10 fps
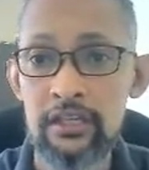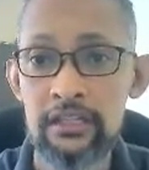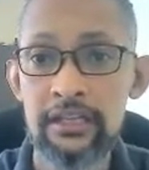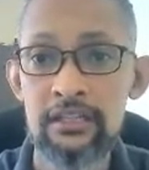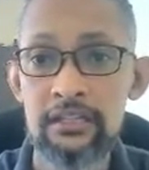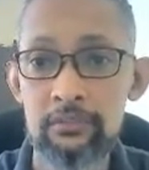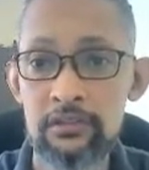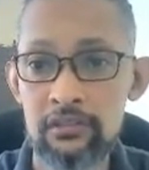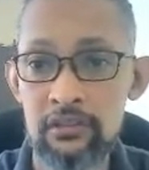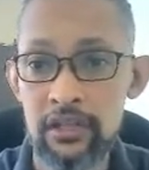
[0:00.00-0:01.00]
naked
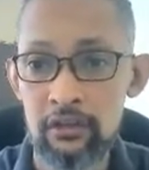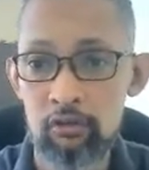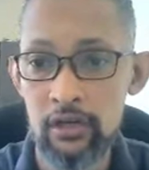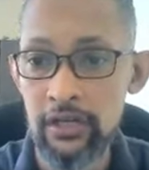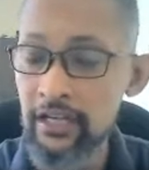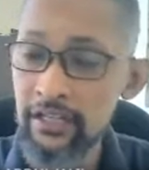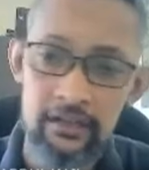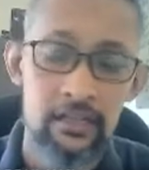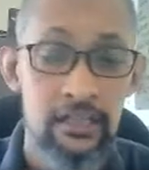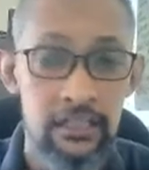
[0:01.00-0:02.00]
person like this one, and then
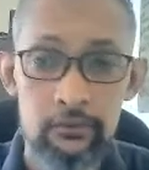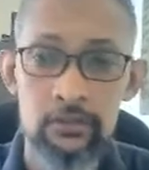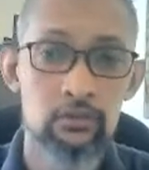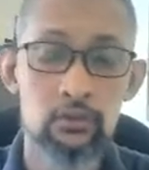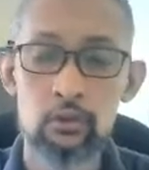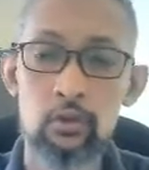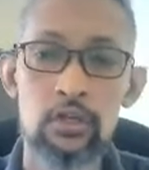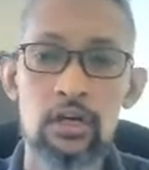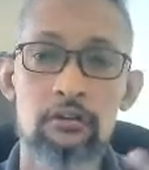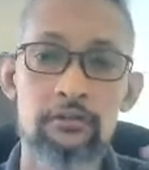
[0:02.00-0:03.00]
he want to
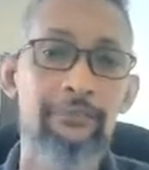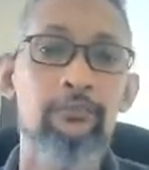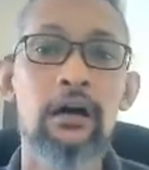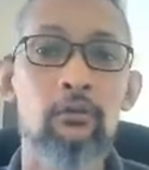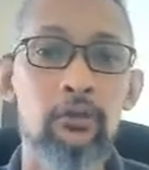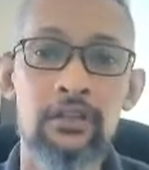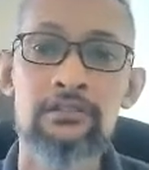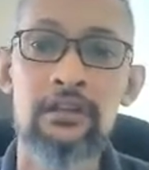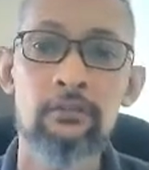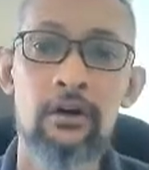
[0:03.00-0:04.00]
wrap up with
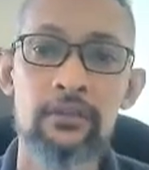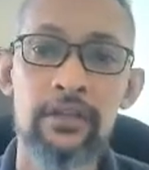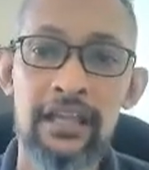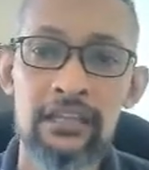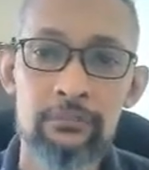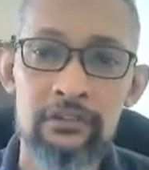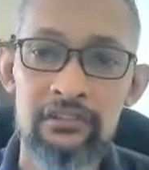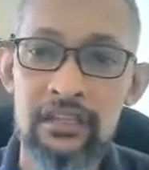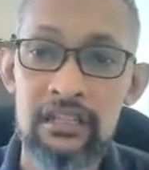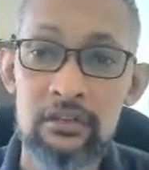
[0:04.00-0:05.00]
some of the elements
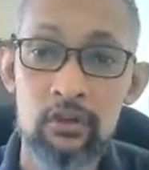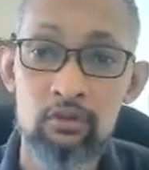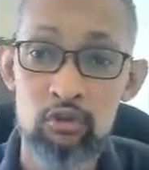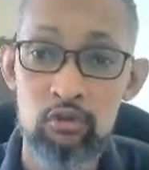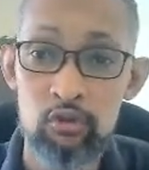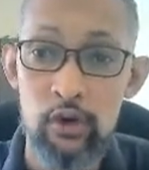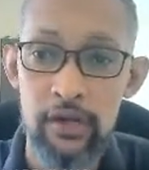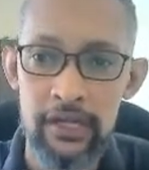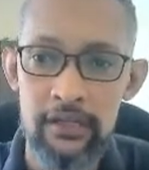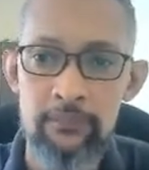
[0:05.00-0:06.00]
that he want to draw, okay.